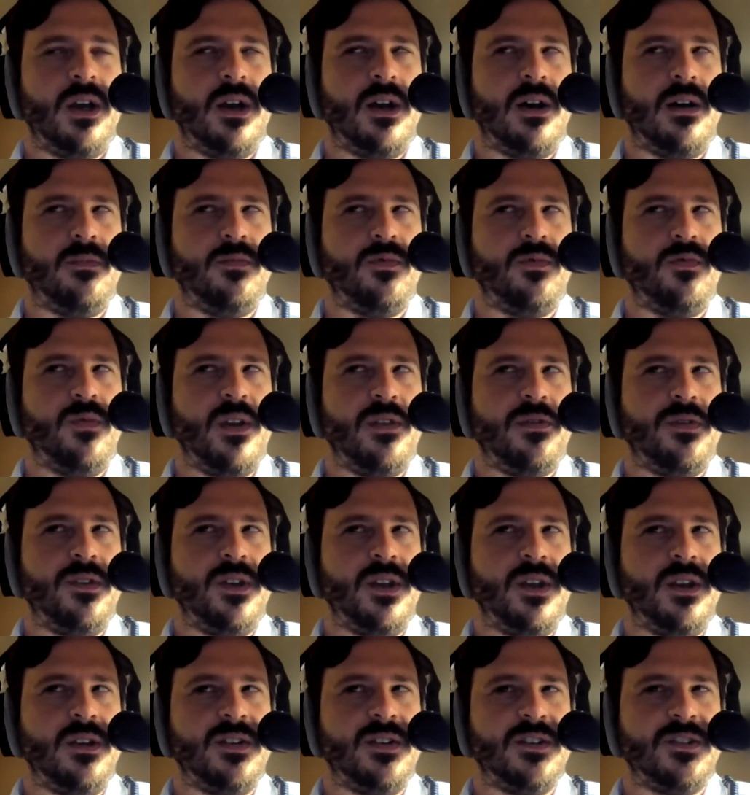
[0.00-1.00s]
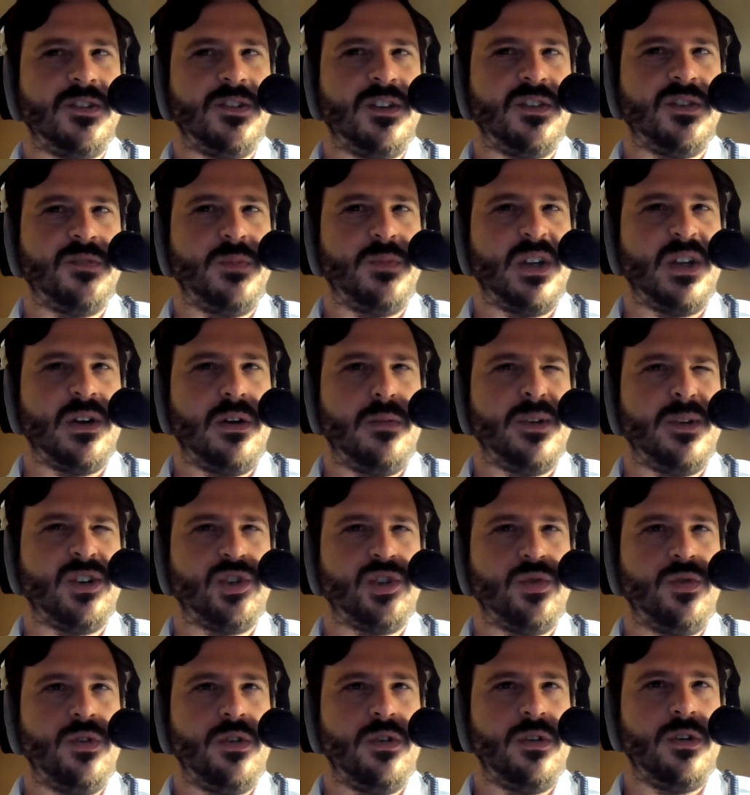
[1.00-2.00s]
with the distance becoming
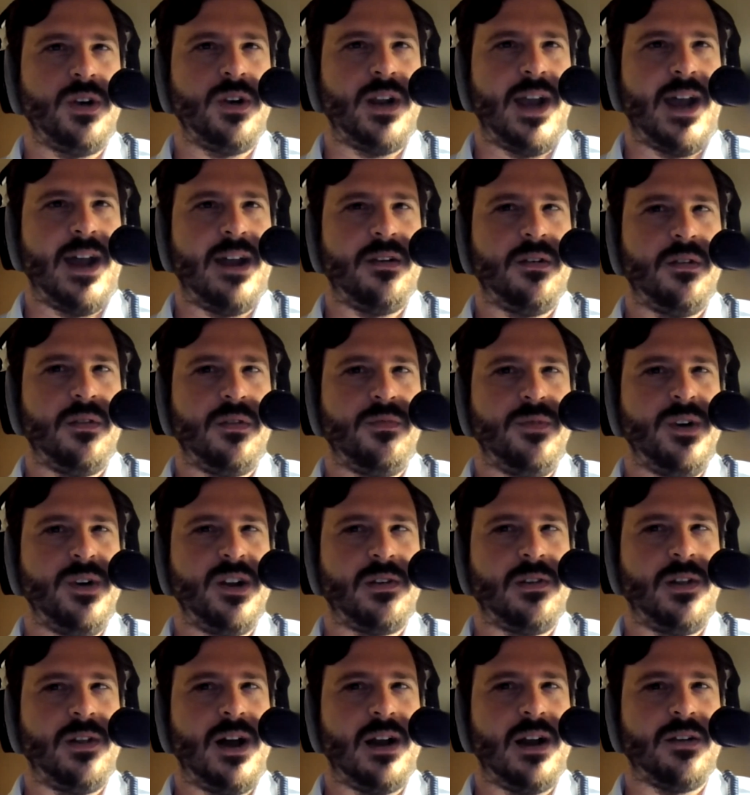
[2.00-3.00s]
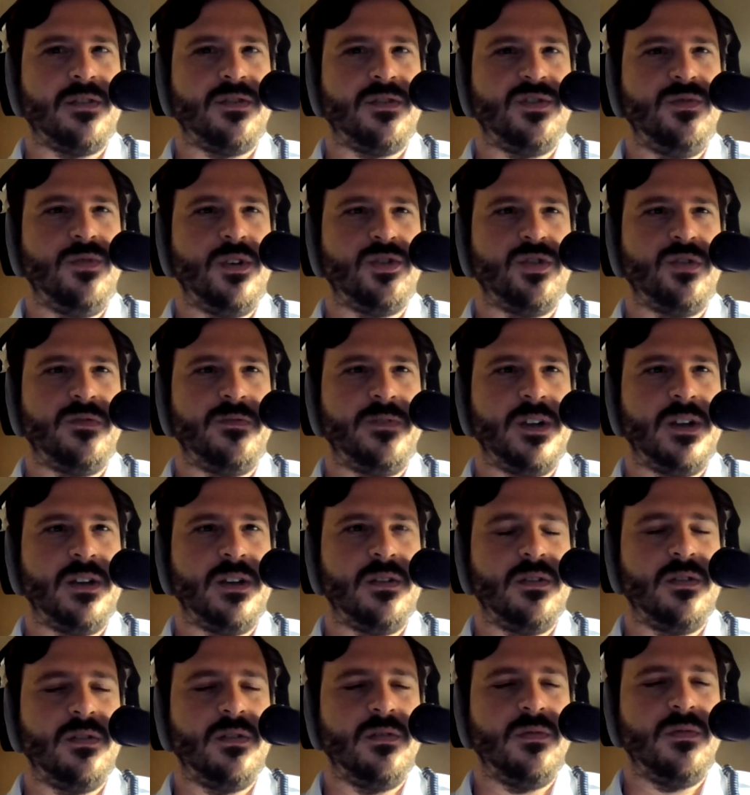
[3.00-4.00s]
shorter at 3 o'clock, 200 feet,
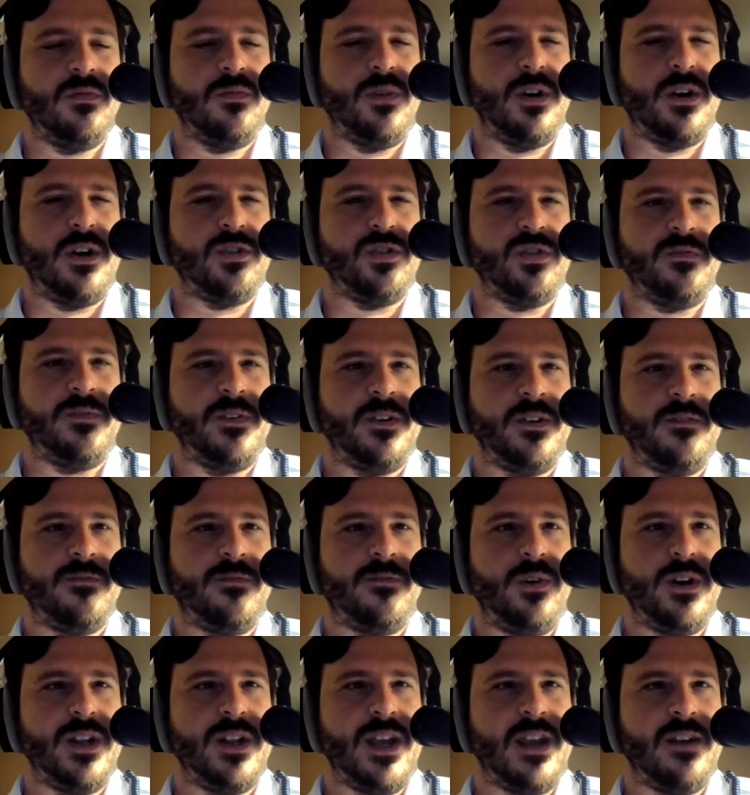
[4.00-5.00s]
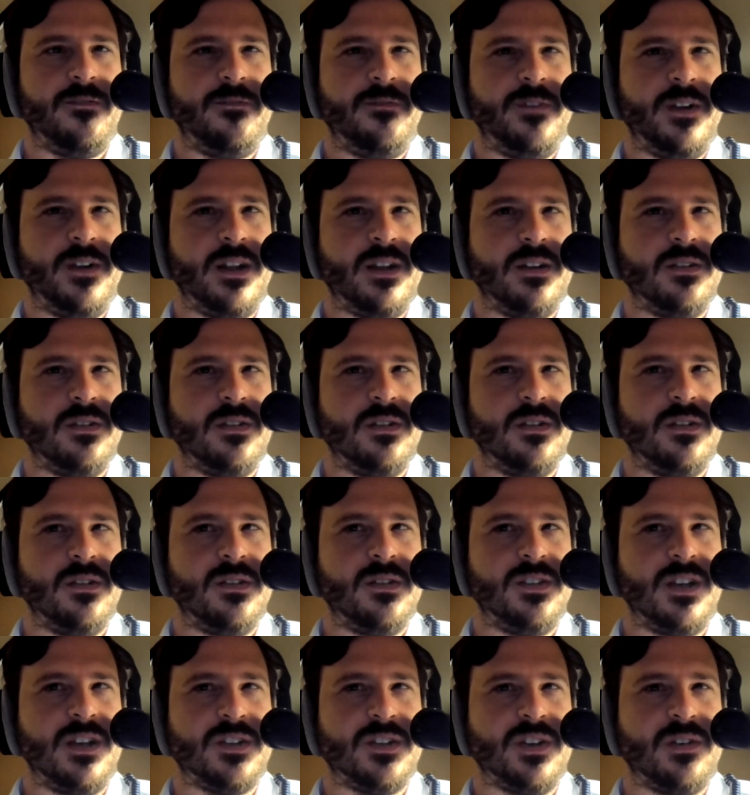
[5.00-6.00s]
100 feet, 48 feet at
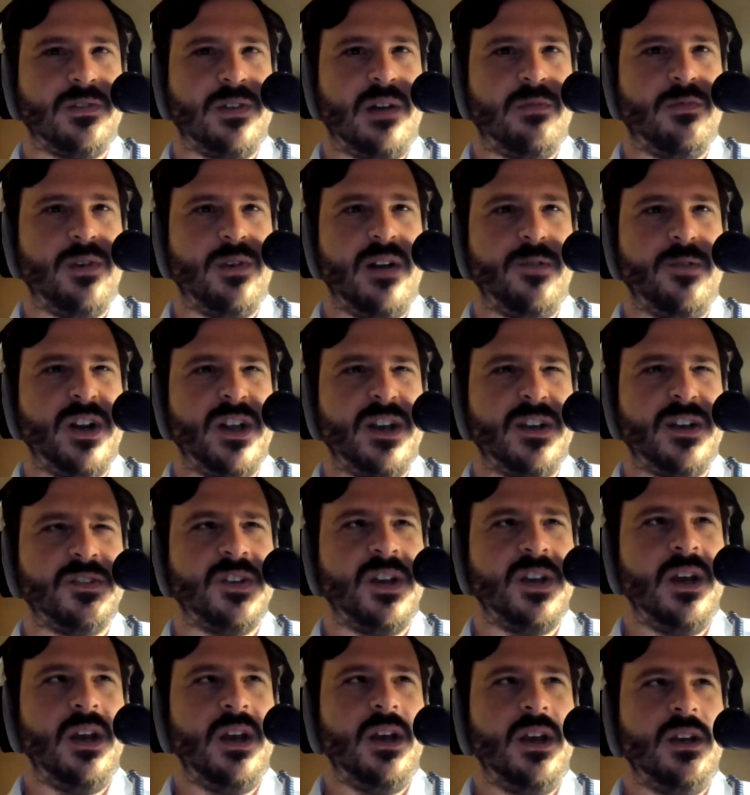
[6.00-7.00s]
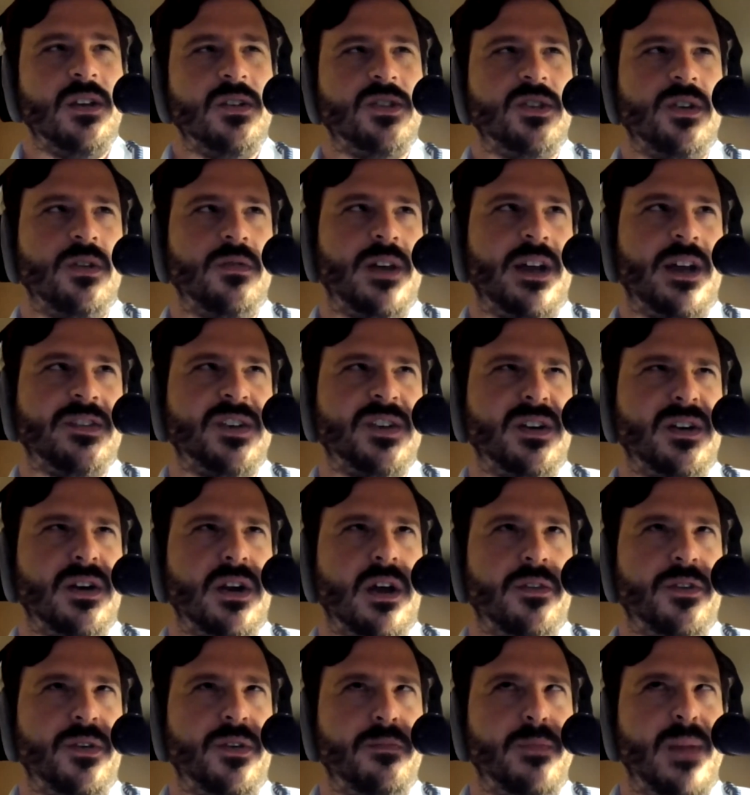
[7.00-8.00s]
6 o'clock, whatever it is. So that's
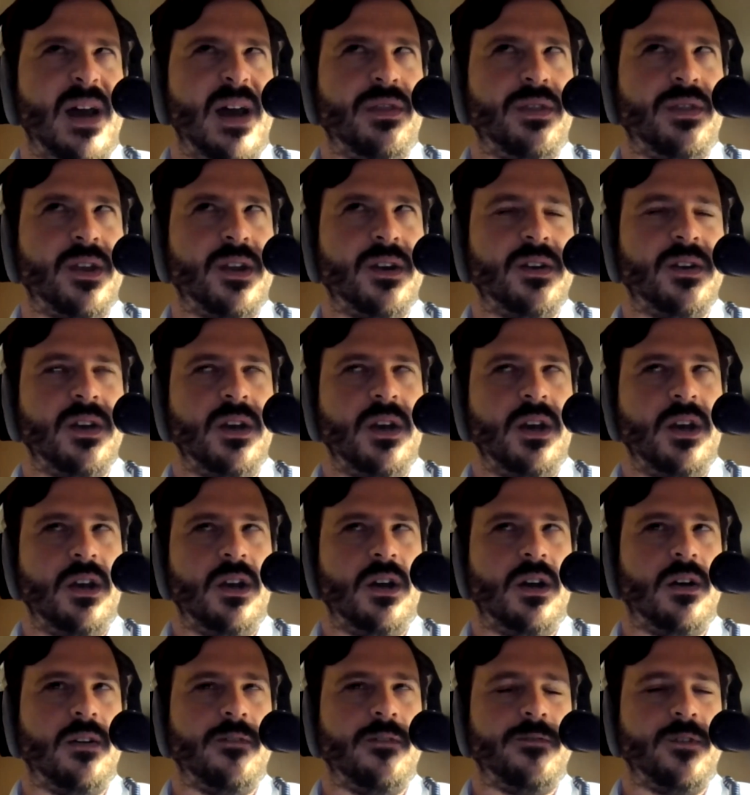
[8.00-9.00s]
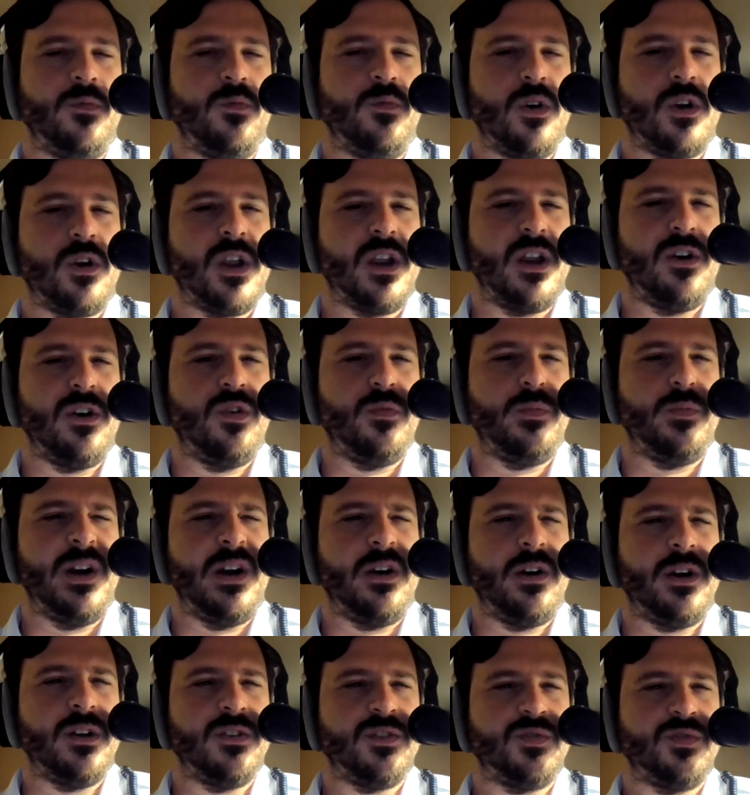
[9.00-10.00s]
another method for working in open
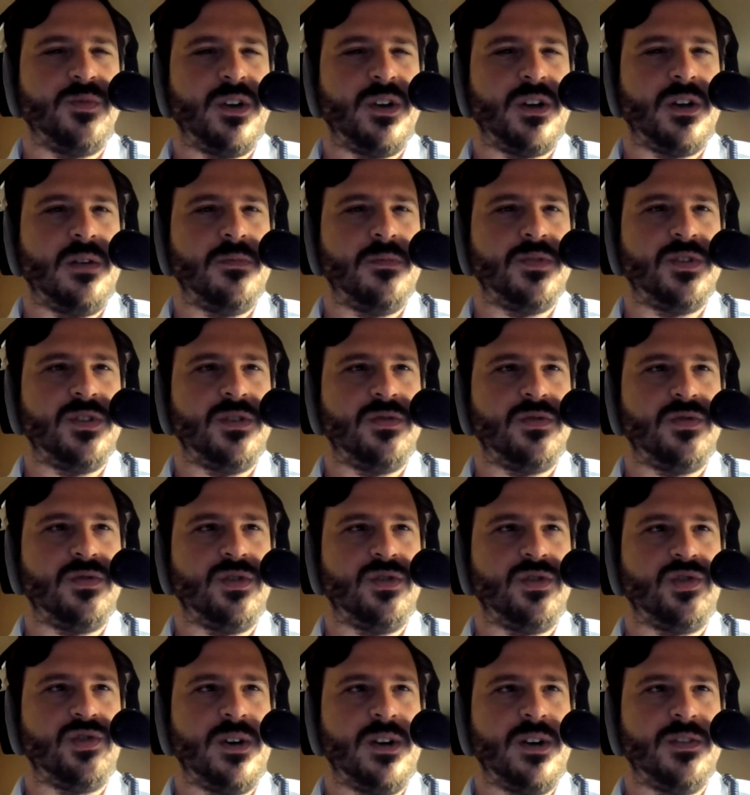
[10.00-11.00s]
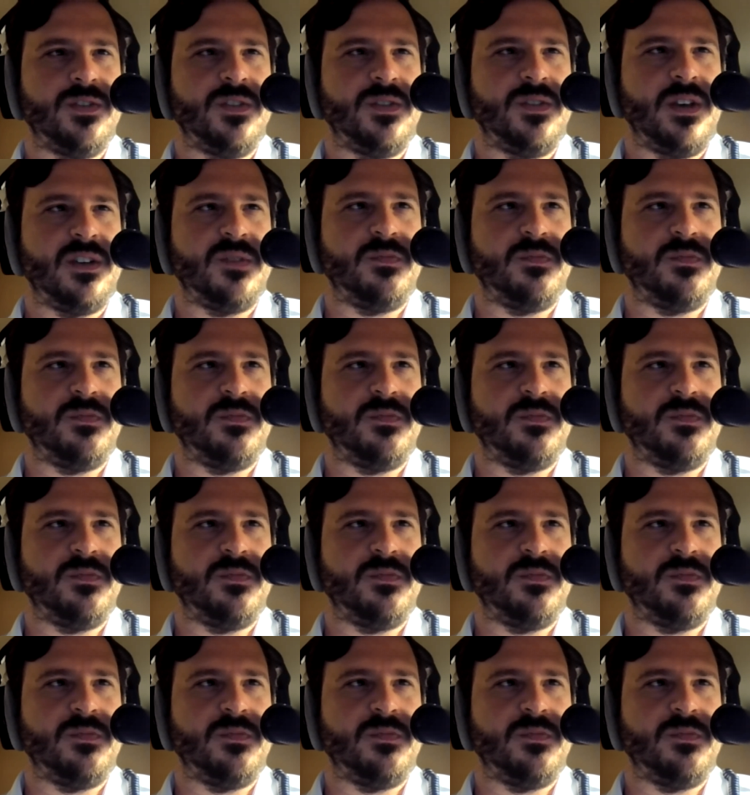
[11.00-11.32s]
areas when it comes to trails and things.